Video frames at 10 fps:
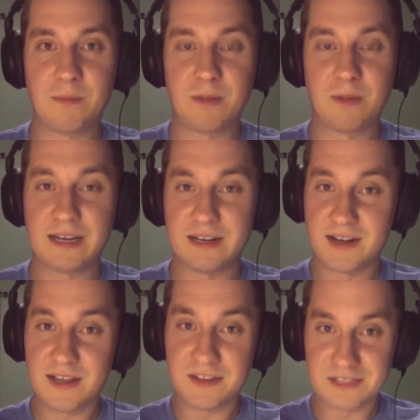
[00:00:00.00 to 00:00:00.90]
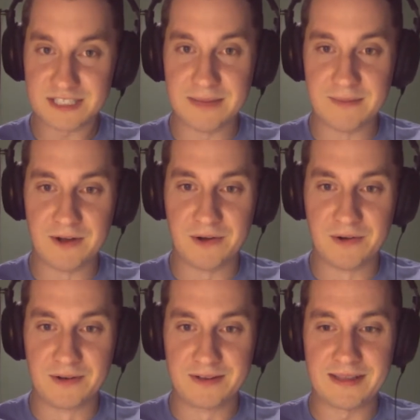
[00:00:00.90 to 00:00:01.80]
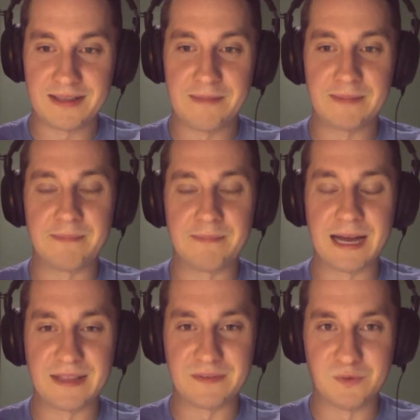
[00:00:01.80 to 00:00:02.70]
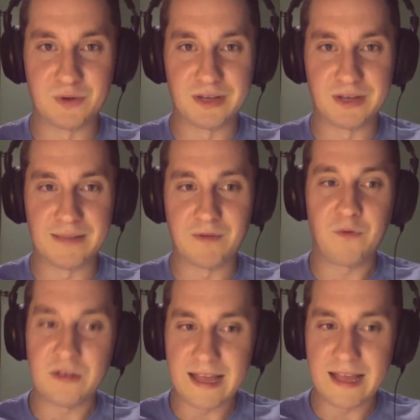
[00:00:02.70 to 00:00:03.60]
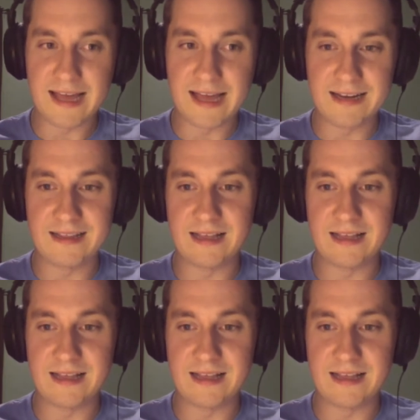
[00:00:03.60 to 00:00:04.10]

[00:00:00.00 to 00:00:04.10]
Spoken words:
played another demo that made me buy the full game before that,